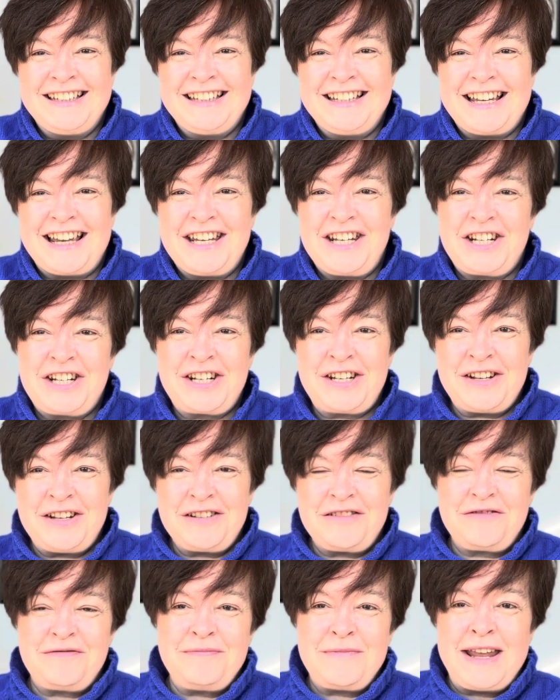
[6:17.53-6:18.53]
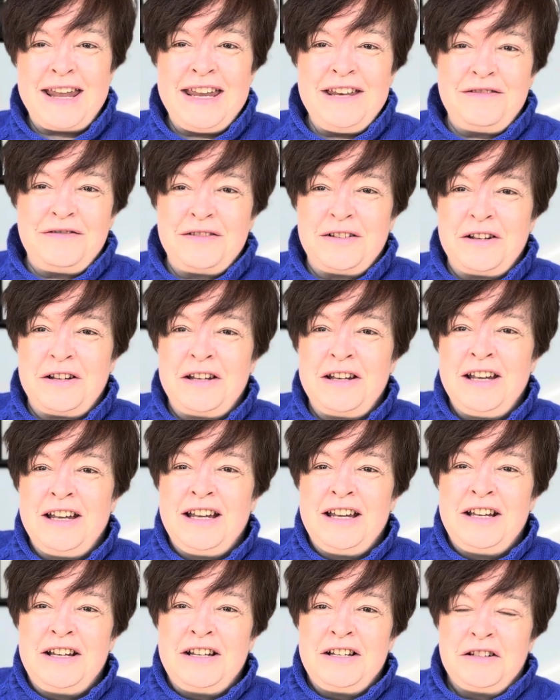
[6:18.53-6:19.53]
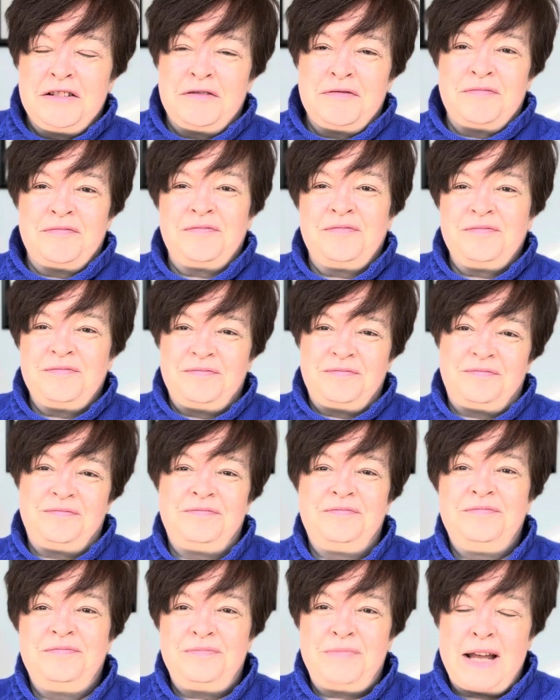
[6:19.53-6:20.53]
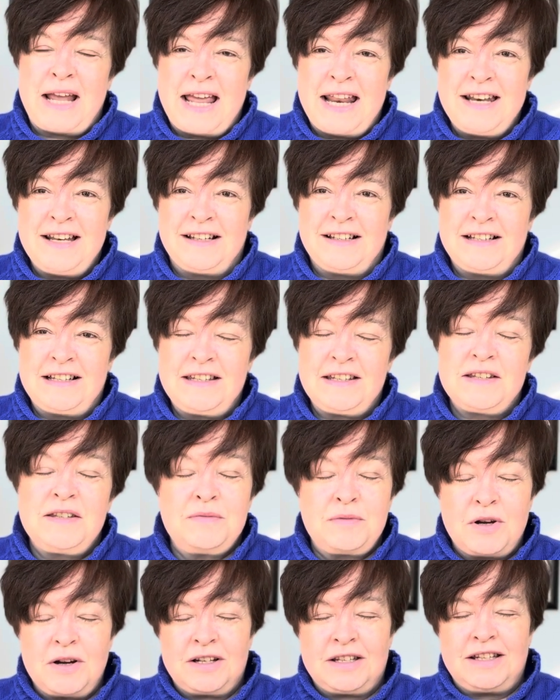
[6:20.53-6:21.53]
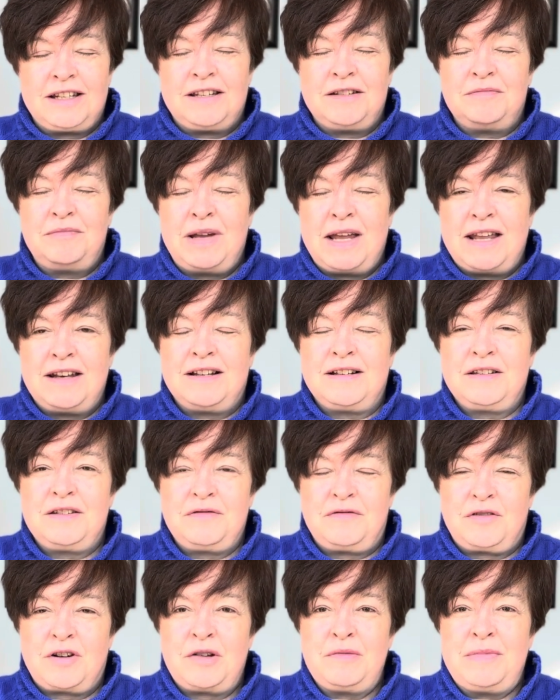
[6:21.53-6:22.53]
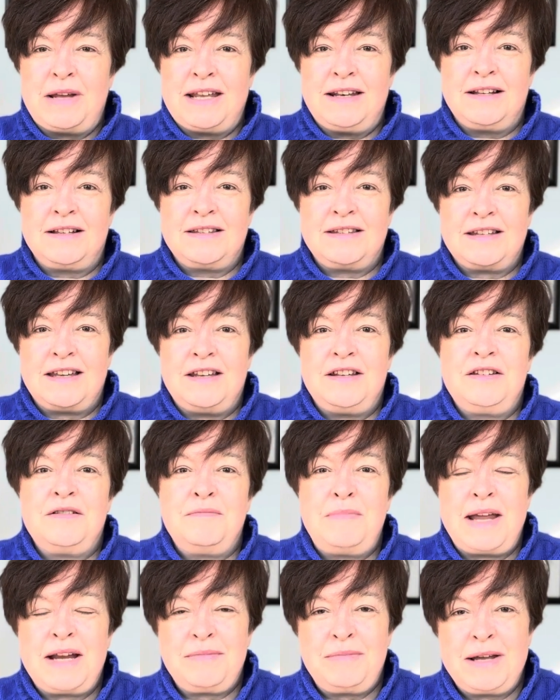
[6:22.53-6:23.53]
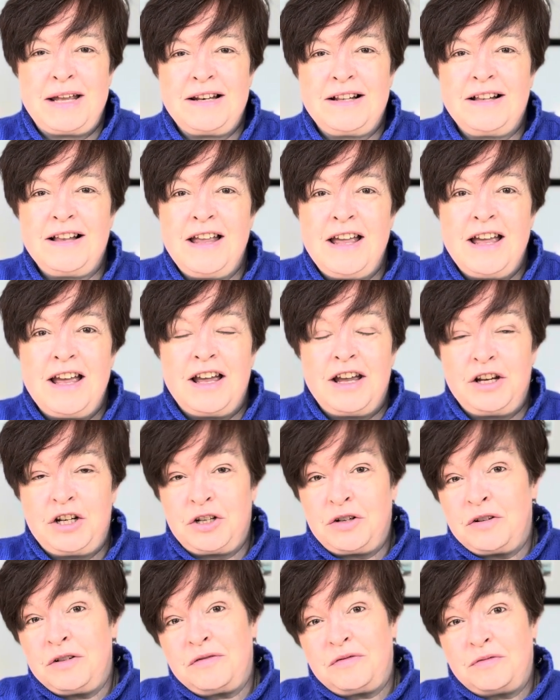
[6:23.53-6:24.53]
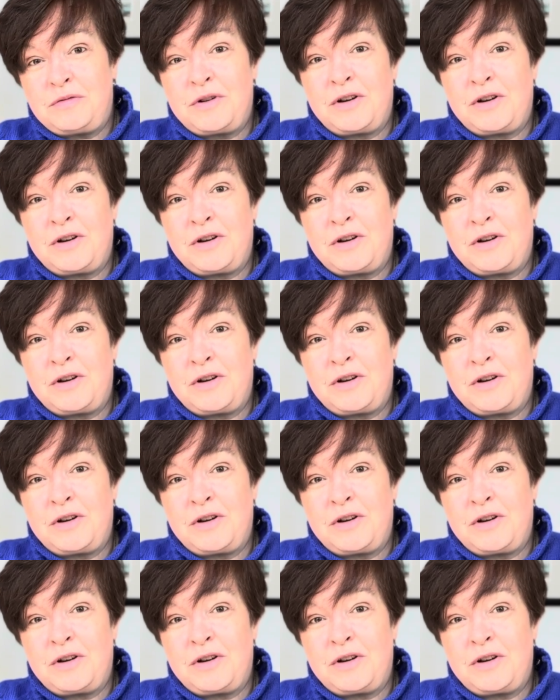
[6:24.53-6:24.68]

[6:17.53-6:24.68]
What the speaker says: I should have made the panels, it's worked in panels, front panels and the back panel. I should have